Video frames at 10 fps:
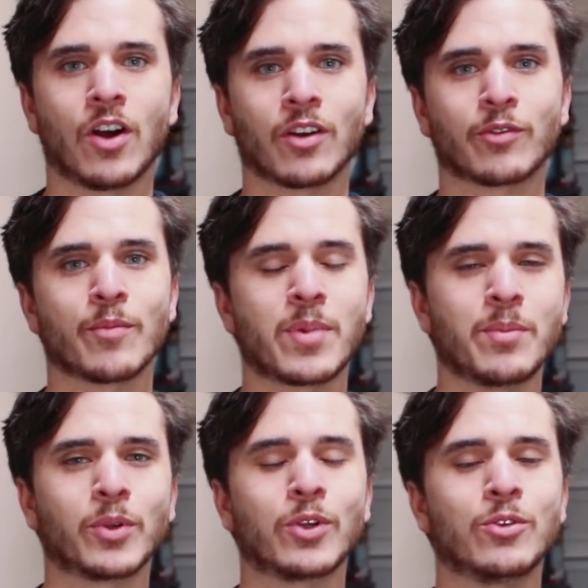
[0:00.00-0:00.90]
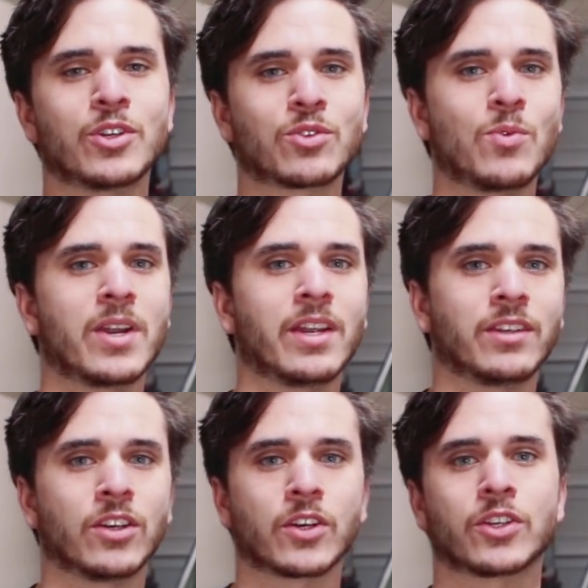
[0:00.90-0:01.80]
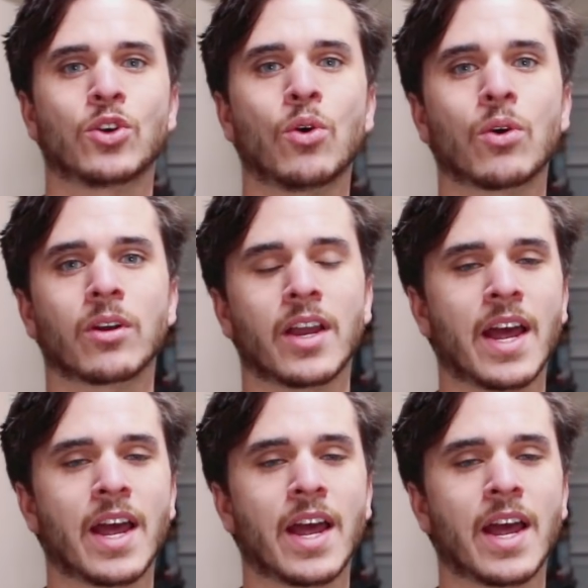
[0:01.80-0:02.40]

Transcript: are from people who just went and took a tour